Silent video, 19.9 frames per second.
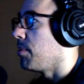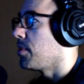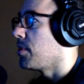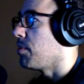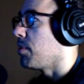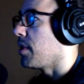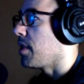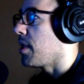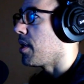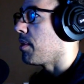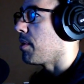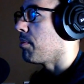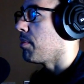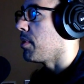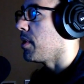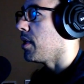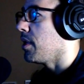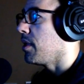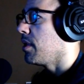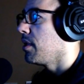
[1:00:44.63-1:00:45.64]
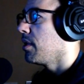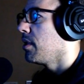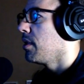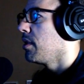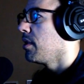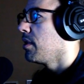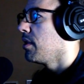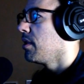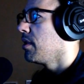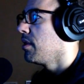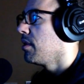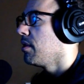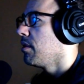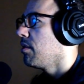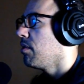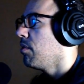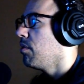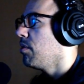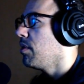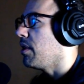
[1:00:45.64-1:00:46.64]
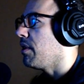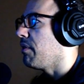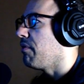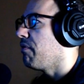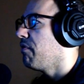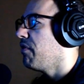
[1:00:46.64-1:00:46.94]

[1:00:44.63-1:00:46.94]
with MP. Only 50?